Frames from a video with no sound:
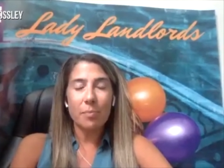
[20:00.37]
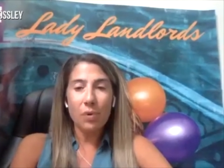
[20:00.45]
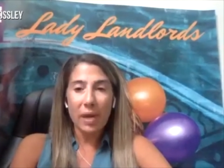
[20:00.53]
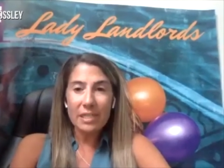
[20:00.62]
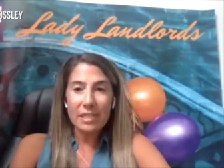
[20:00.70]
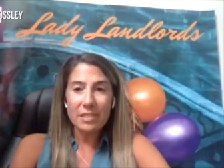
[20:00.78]

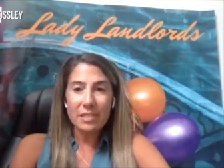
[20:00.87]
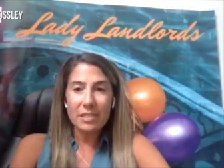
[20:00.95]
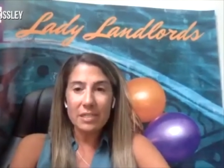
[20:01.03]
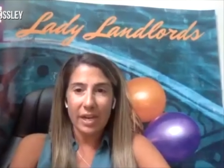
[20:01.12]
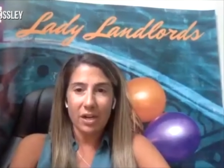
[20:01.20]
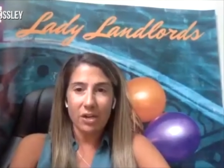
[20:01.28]
prices
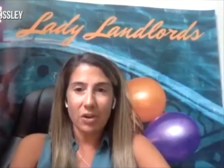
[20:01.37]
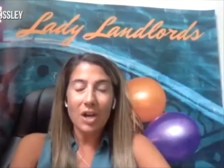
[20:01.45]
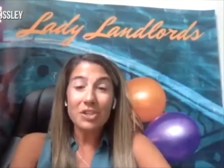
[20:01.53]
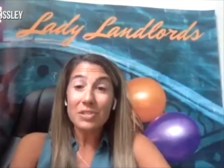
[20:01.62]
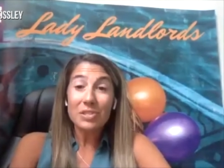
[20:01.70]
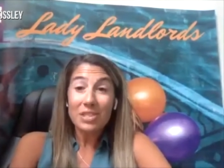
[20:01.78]
there are
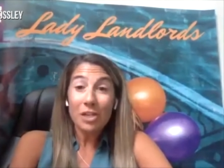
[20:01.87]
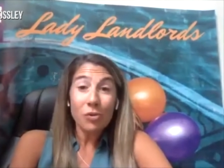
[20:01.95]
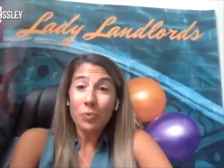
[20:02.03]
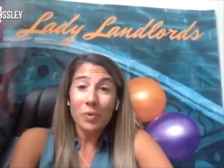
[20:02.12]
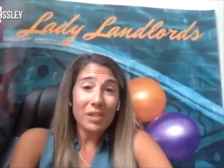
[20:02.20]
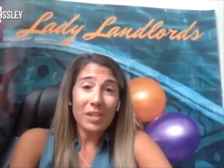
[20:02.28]
still
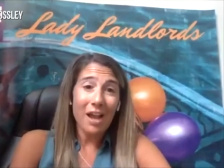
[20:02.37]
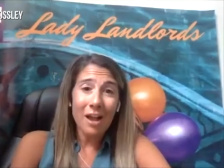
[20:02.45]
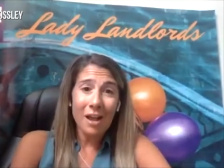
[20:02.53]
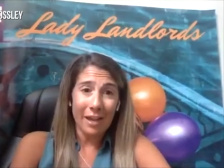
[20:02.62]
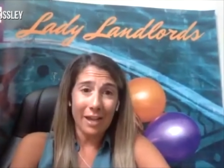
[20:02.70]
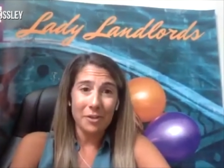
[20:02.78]
really
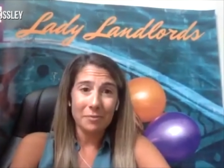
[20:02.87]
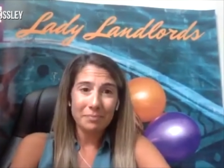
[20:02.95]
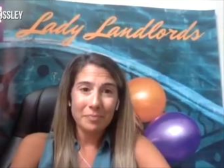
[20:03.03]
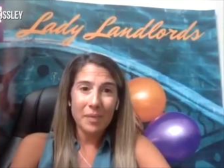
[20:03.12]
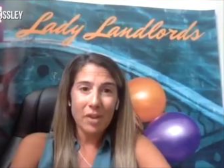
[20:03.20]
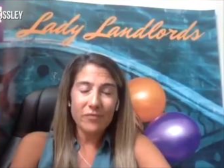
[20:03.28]
high
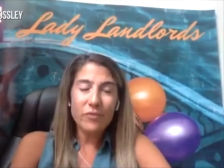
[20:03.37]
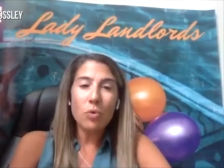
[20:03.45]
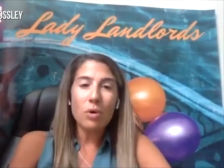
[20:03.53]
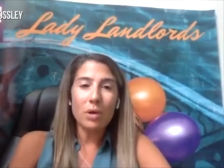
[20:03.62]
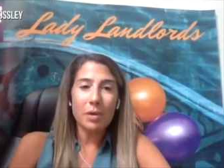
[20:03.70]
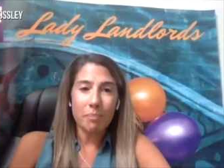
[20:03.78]

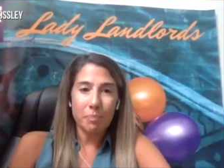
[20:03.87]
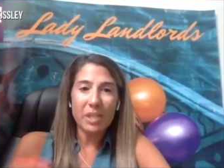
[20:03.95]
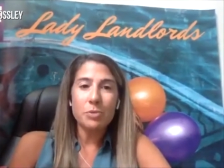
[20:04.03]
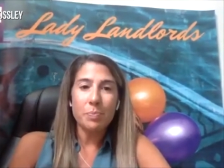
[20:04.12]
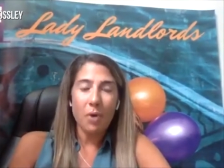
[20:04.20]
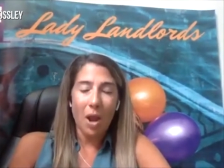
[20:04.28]
for
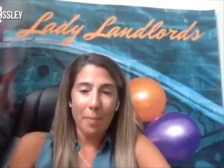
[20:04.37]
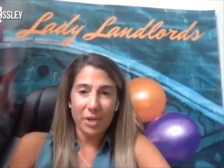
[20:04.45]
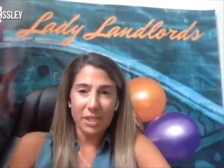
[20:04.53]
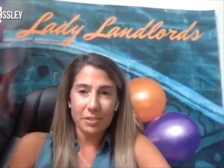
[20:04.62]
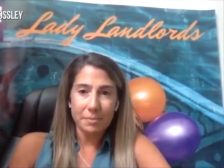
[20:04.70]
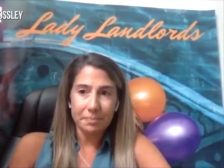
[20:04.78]
beach
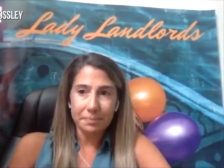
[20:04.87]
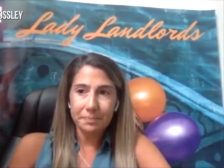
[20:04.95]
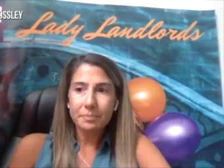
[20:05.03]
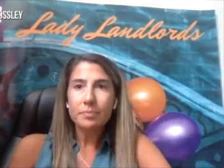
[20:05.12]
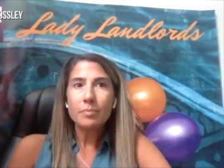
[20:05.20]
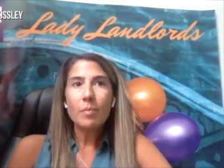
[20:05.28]
properties.
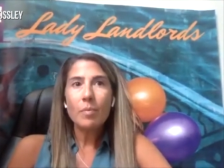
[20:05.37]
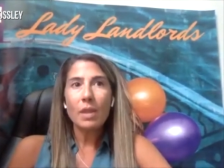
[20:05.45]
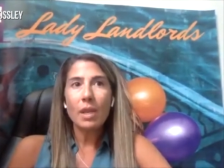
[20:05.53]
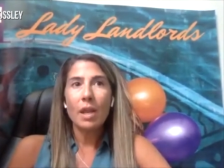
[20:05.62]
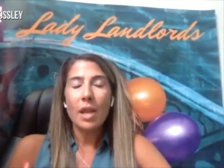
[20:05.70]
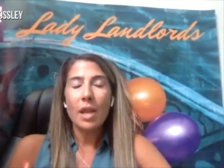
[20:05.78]
Mm-hmm.
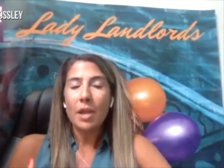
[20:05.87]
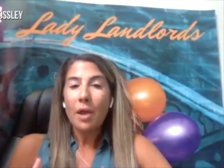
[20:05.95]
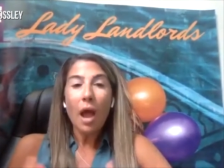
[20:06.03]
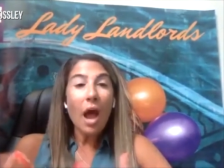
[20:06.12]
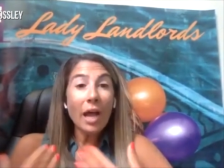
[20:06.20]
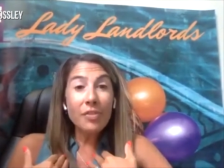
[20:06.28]

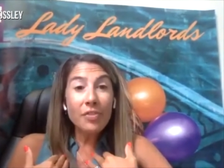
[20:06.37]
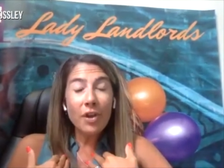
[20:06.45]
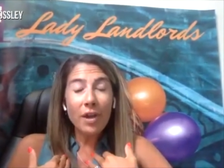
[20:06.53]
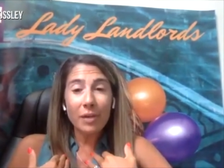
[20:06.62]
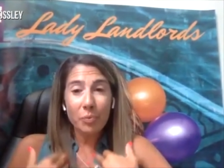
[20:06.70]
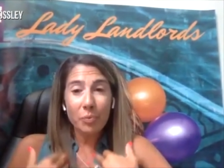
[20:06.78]
I
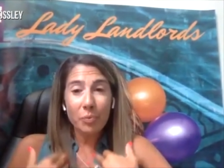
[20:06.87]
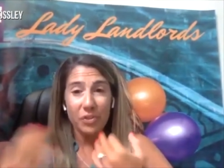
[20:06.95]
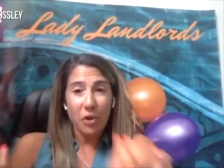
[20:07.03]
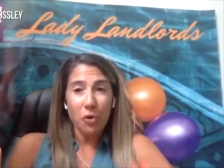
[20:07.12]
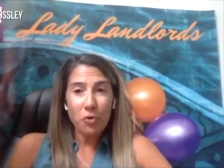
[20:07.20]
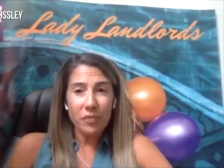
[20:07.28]
thought with
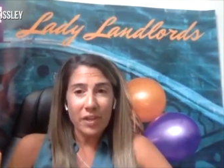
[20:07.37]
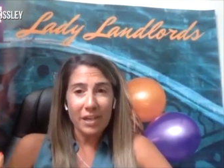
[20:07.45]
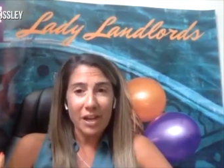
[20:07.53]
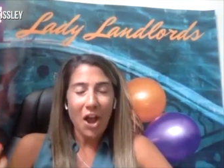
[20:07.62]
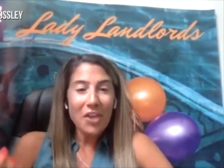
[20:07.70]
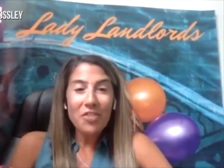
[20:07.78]
COVID,
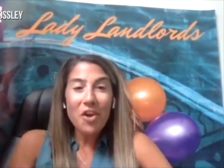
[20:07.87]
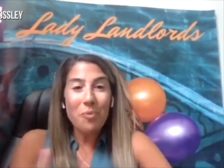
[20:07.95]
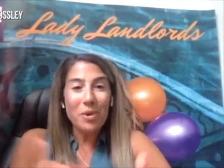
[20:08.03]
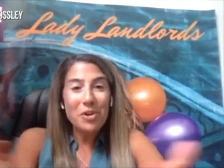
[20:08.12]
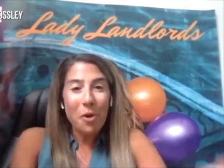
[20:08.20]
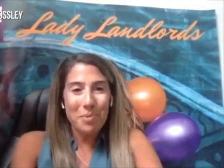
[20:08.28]
I thought
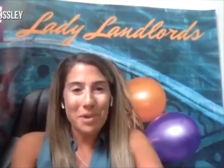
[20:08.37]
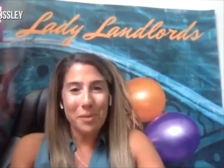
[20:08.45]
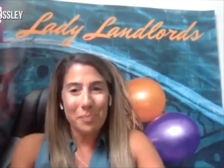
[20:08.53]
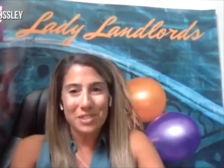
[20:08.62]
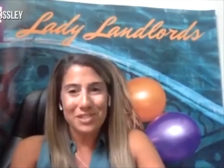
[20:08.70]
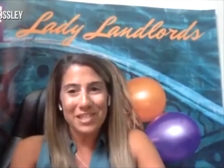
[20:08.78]
we'd go pick
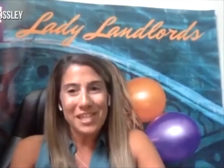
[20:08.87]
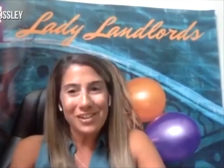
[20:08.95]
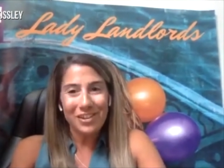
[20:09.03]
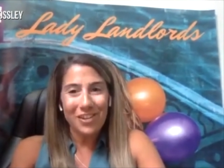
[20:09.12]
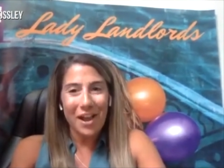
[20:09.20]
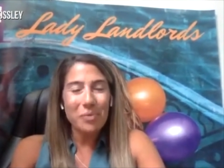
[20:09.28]
up a
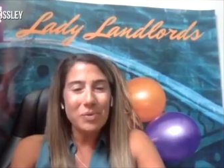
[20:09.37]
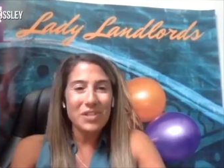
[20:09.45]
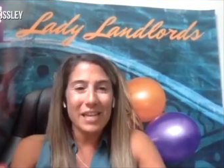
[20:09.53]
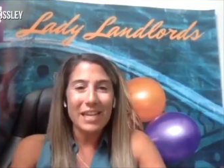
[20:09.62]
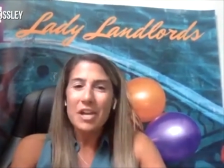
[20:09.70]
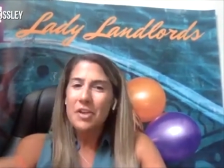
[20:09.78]
steal. I was
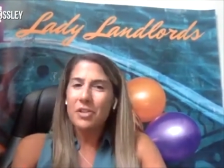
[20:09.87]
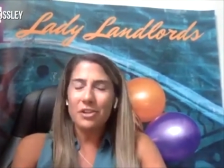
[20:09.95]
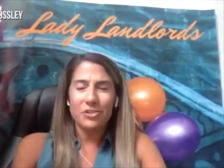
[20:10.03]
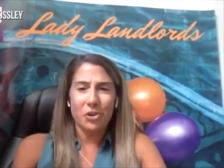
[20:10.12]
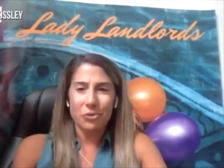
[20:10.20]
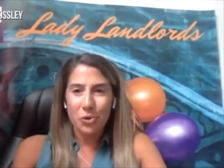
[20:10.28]
like, there's
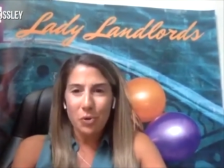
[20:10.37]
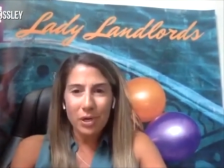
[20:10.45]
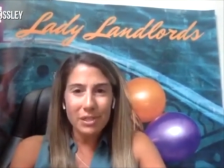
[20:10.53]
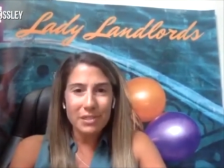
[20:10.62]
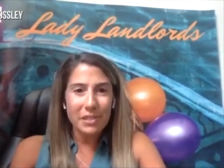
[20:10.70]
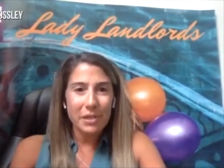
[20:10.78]
no
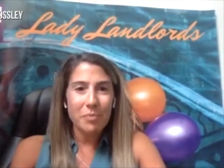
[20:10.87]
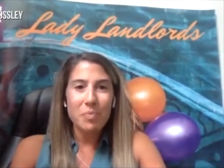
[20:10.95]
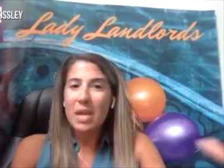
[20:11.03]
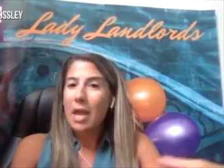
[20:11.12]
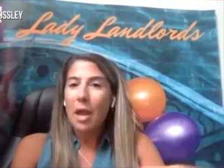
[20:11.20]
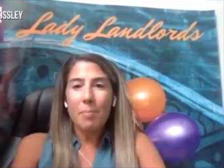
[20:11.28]
tourism,
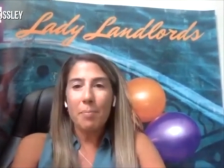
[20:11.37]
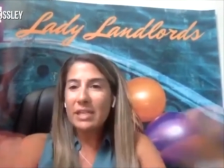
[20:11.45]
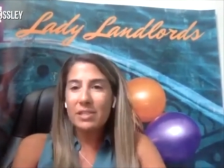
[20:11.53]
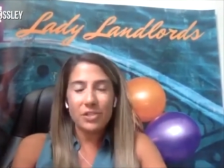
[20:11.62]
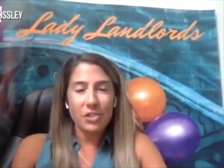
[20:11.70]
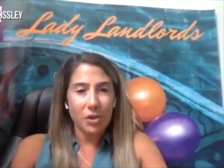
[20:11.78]

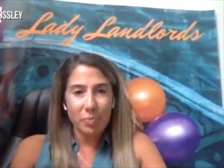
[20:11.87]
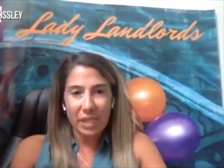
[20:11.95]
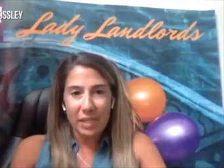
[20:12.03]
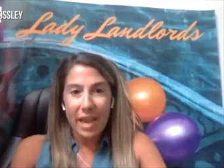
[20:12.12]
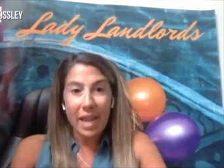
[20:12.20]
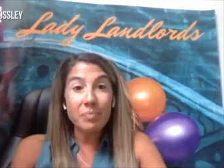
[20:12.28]
places are
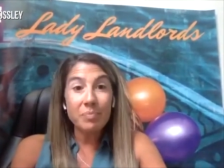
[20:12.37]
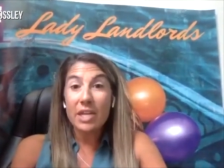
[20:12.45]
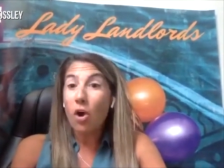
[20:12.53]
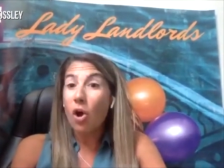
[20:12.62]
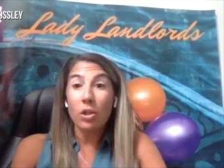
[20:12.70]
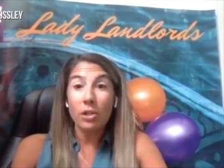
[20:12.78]
completely empty,
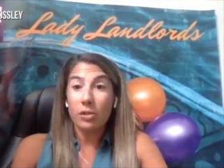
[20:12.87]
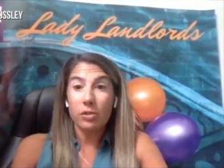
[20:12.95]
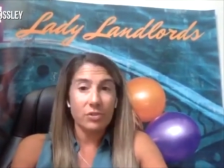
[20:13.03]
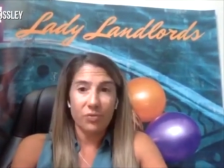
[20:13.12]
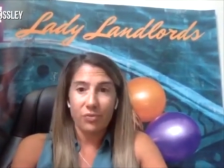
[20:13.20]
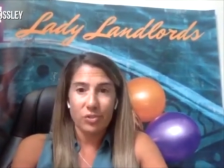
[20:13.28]
all
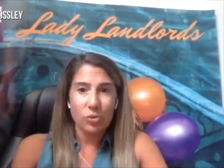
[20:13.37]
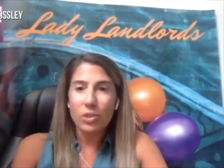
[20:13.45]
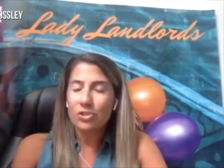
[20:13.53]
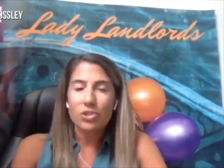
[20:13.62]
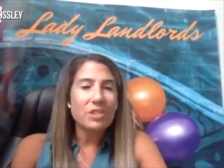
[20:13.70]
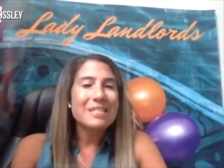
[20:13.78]
inclusive
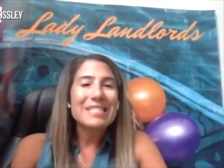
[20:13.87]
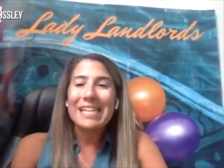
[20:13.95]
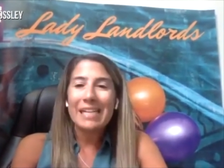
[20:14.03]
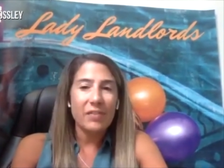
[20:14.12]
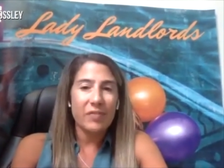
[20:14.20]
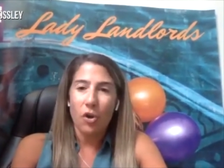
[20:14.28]
resorts just
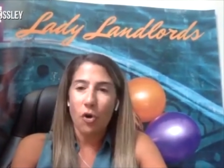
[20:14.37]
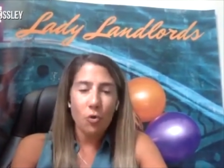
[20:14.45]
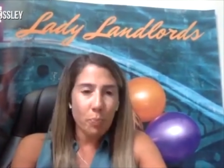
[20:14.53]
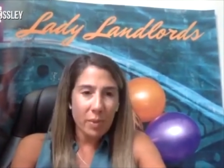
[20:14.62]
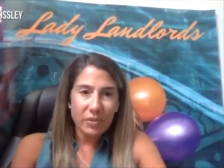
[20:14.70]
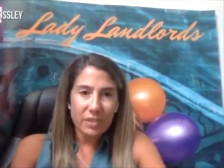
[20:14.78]
didn't even
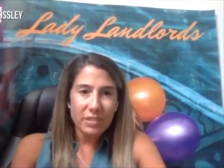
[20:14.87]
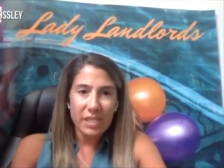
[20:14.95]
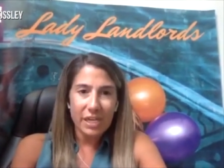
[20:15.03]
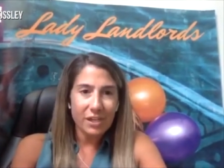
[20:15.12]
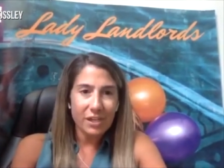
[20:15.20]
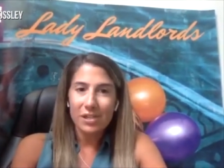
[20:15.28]
open this
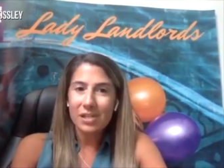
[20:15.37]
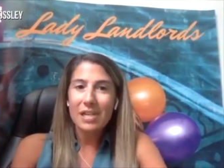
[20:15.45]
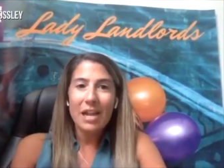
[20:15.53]
year.